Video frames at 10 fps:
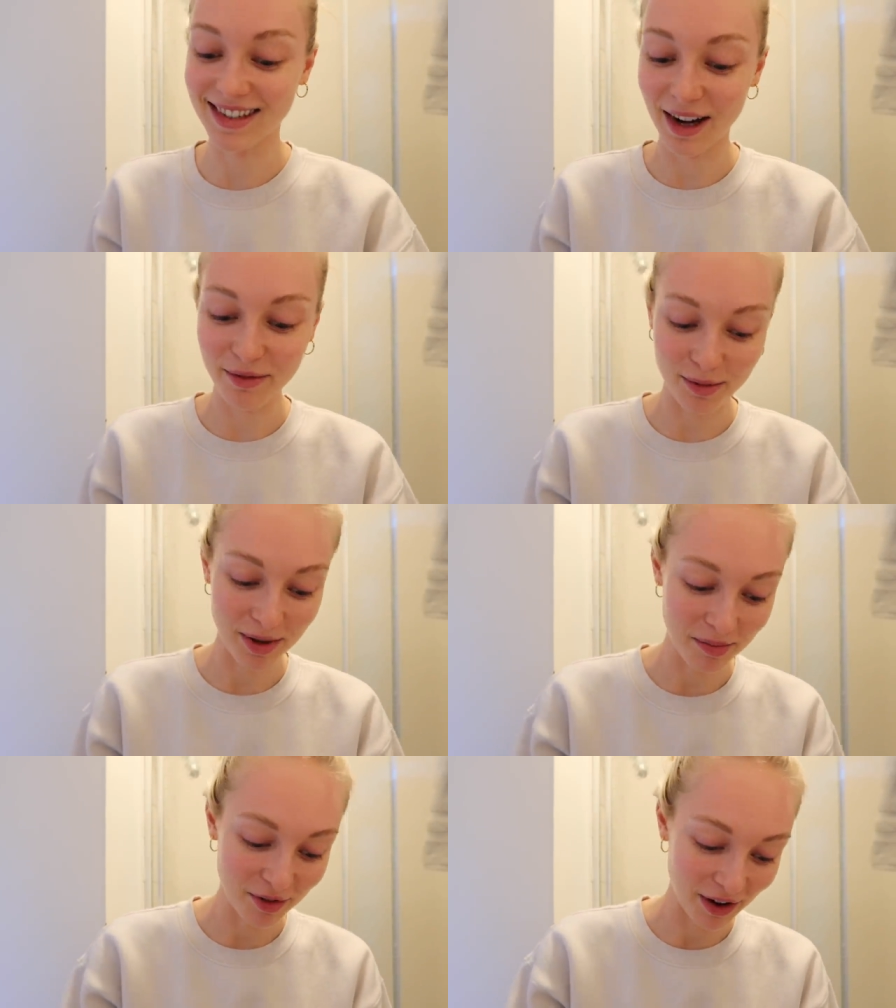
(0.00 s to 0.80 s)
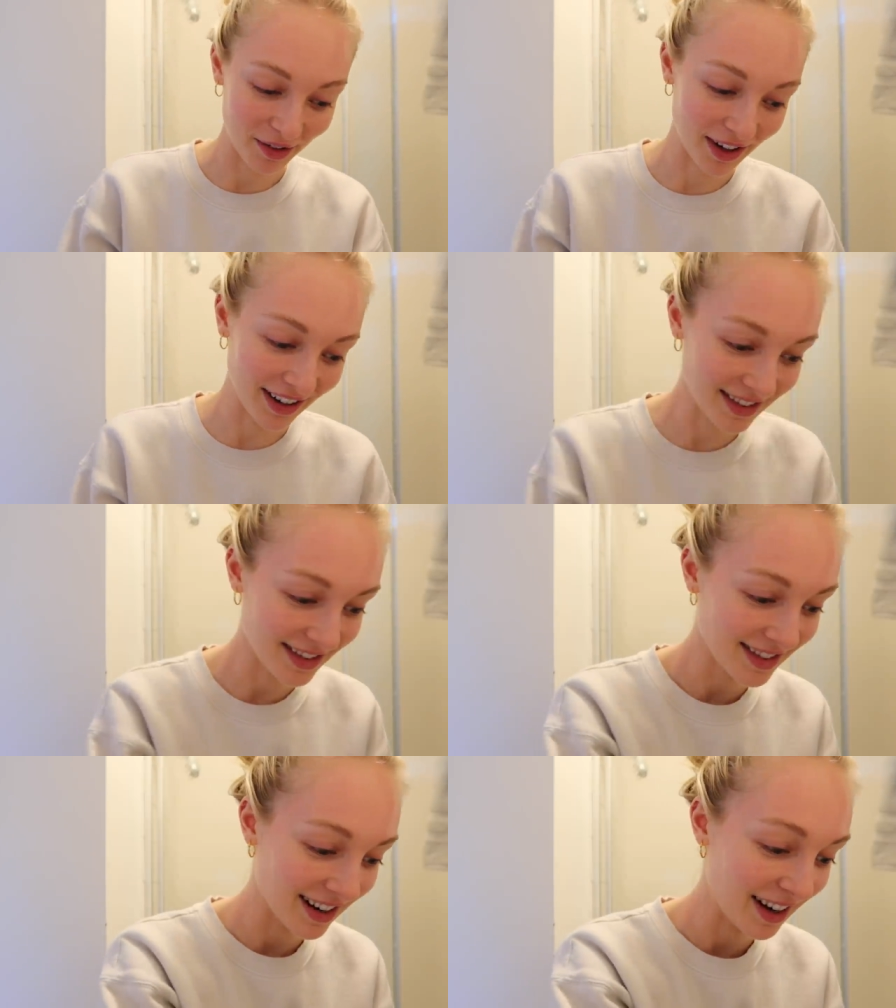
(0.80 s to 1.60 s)
time for me to move out, guys.
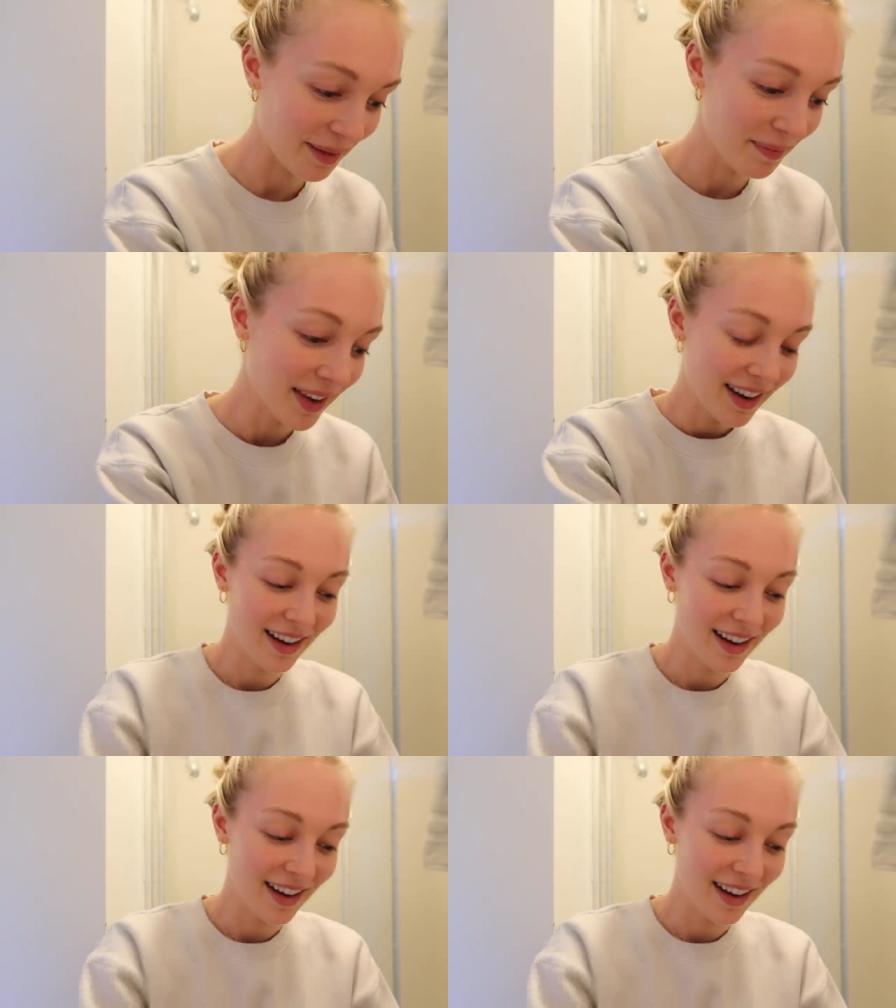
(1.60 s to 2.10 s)
It's time.